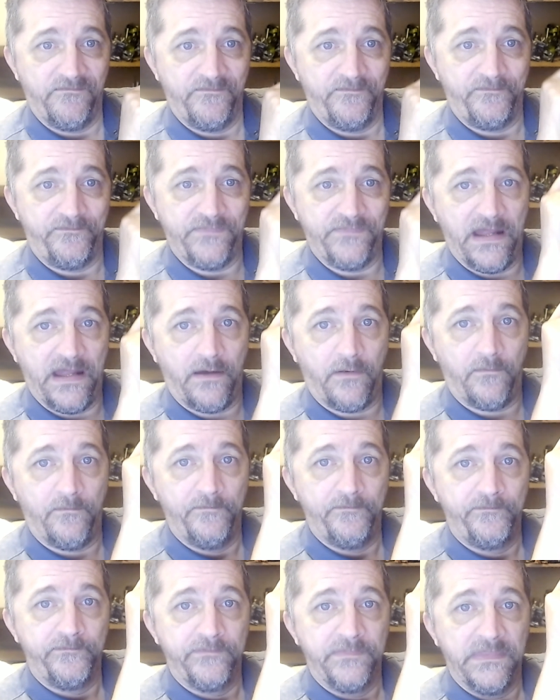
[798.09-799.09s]
Now,
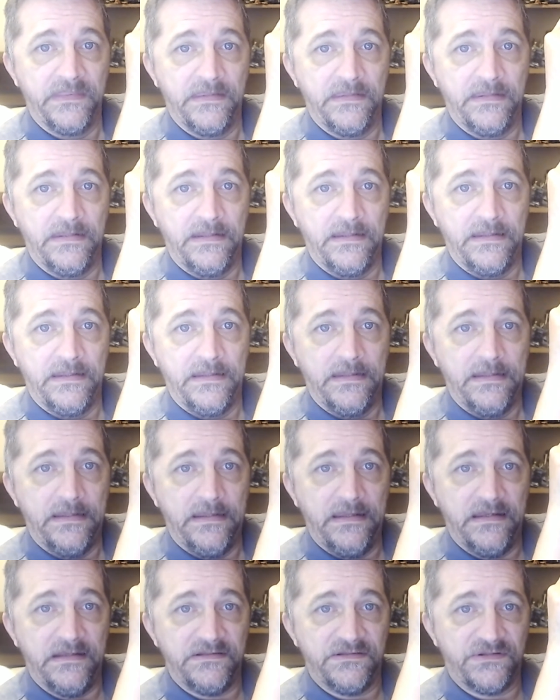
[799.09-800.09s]

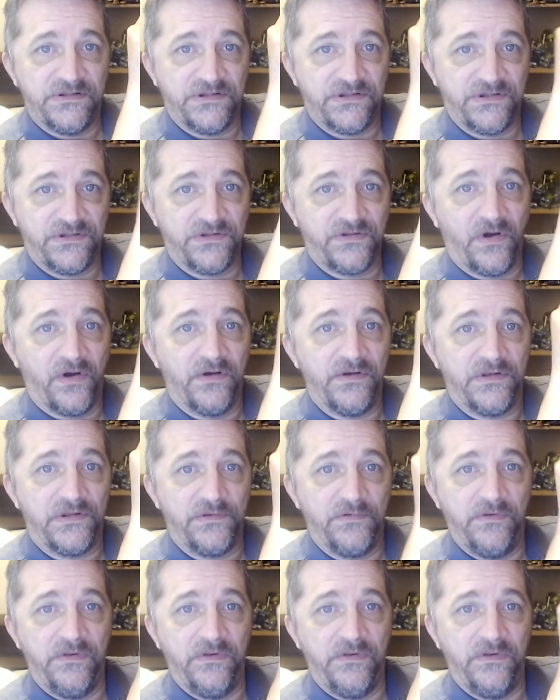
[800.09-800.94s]
it starts,